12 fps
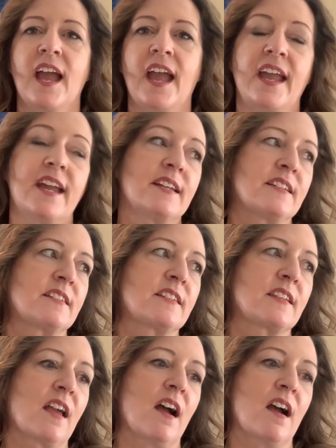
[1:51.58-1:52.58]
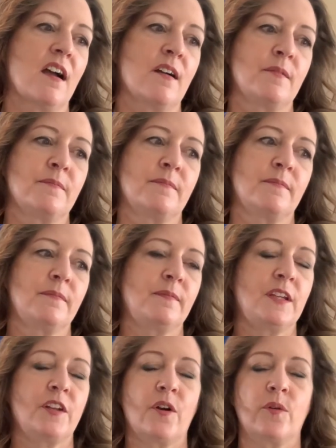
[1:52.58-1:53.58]
And, um,
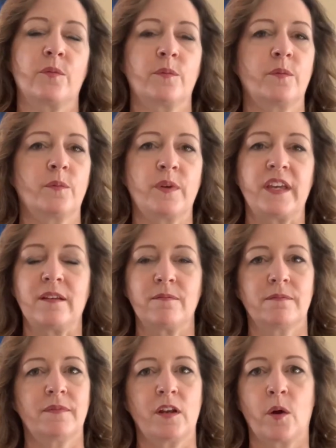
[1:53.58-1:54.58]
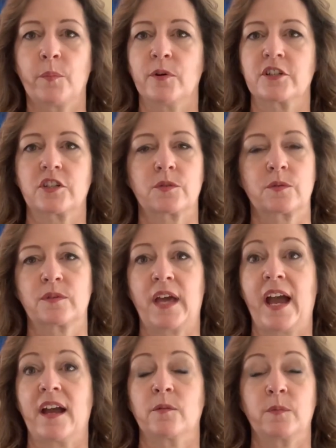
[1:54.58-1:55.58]
you know, we, you know, pushed through
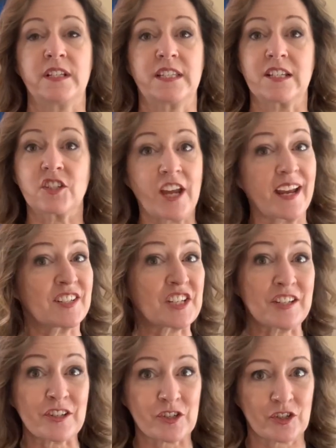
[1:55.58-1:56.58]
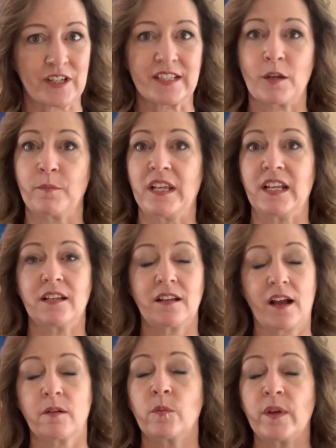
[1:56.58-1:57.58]
that. We did change industries. I mean, it,
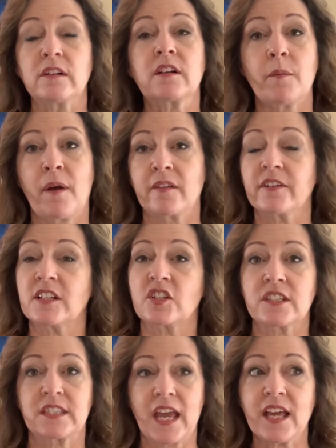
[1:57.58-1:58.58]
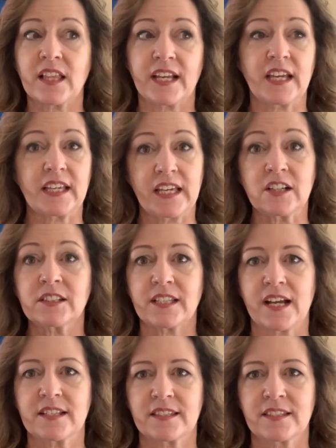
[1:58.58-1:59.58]
we'll come out of it and just say like, it killed
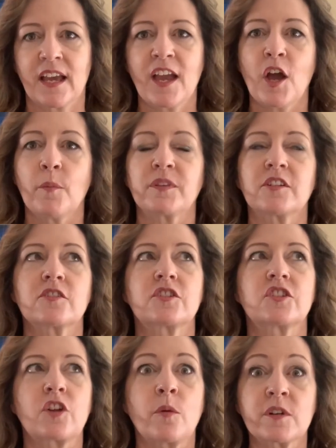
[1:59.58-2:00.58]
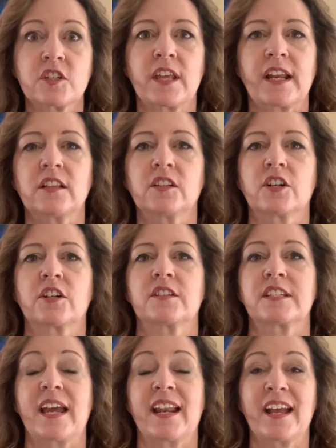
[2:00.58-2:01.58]
us. But there's so much that I
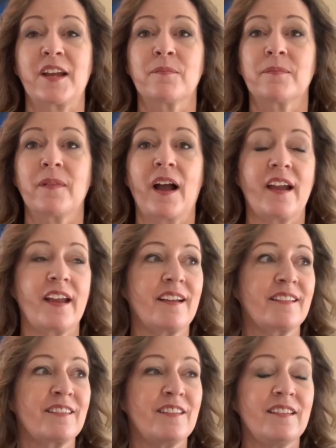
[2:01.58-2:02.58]
learned, and I am, I,